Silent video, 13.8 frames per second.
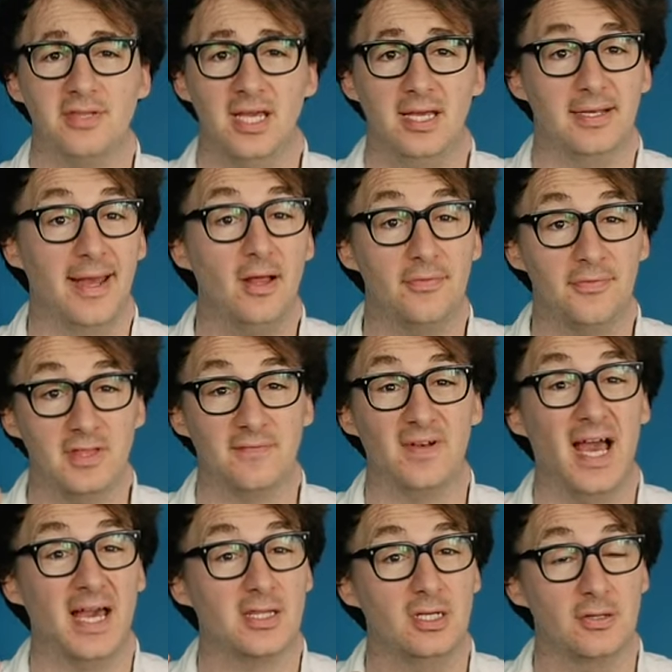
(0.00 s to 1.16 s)
I'll say it now, this
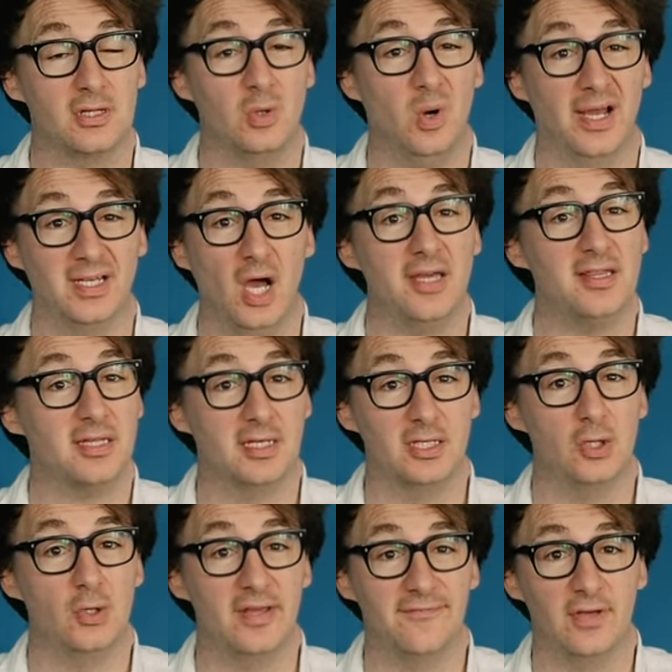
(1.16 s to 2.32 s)
flat actually looks quite nice and
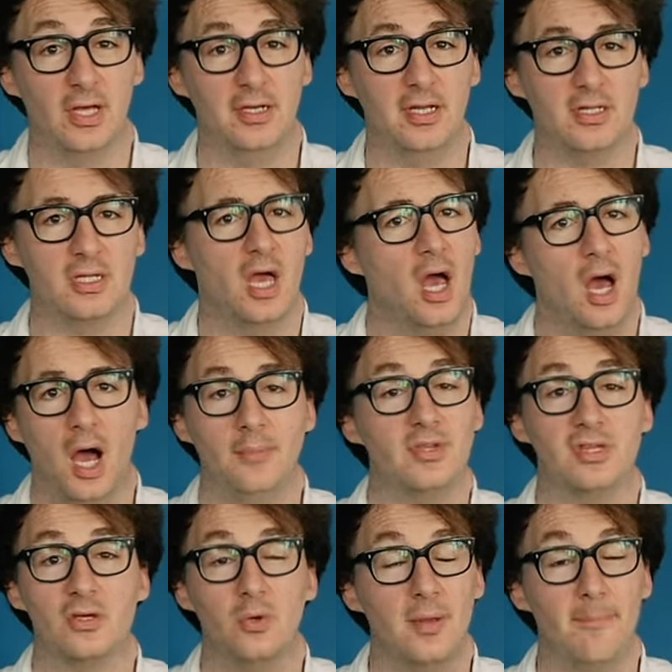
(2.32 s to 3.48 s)
newly furnished. I'm
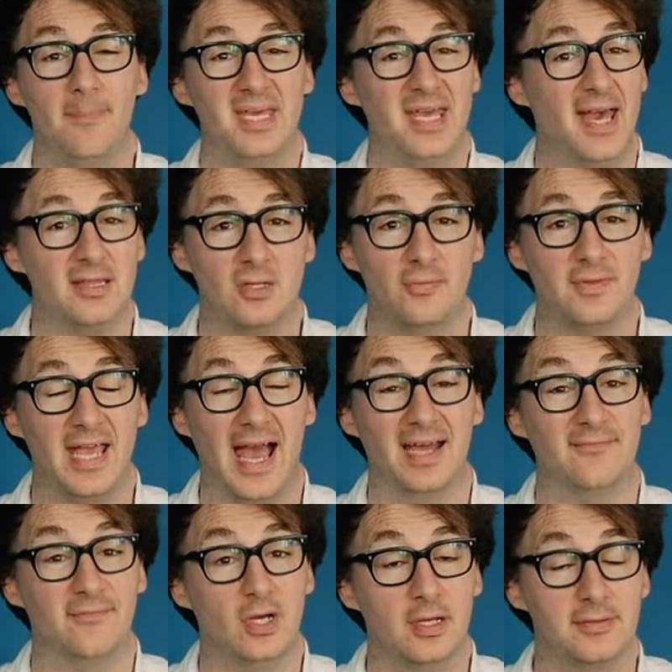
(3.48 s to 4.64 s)
just calling BS on the
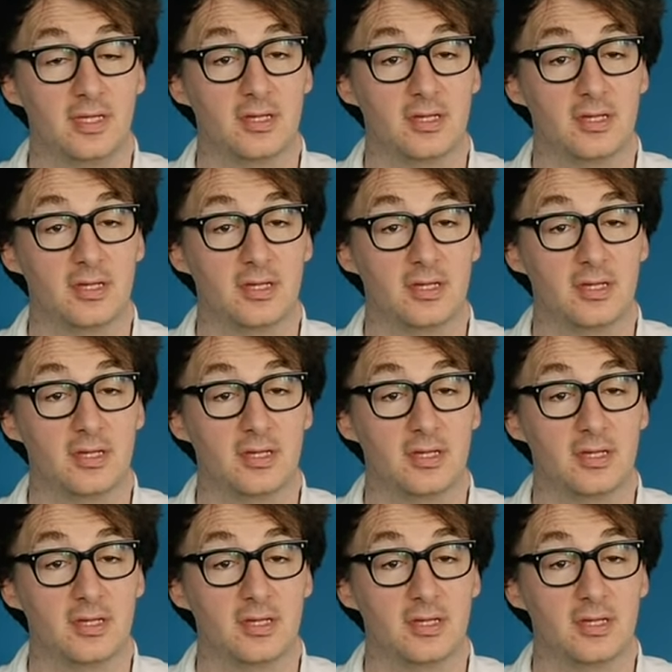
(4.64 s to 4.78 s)
advert and